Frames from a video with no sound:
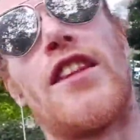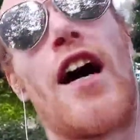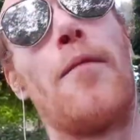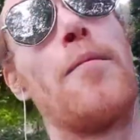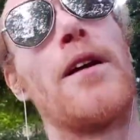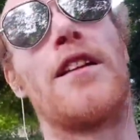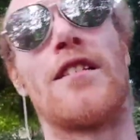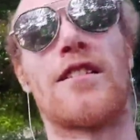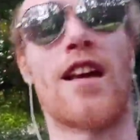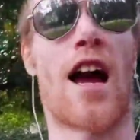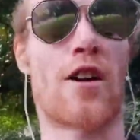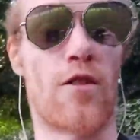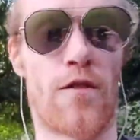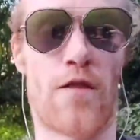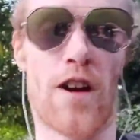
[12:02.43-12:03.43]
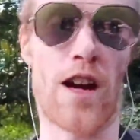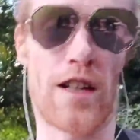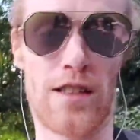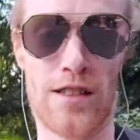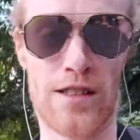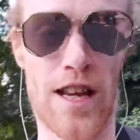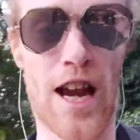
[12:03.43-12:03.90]
that be the
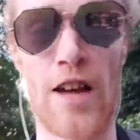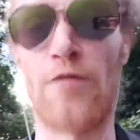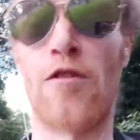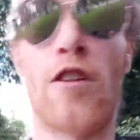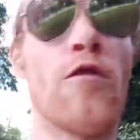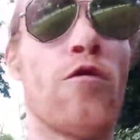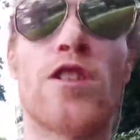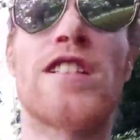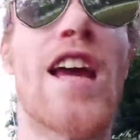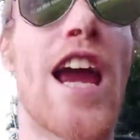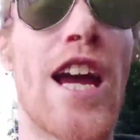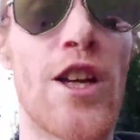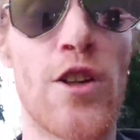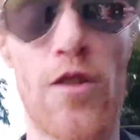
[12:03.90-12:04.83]
sacrifice and retain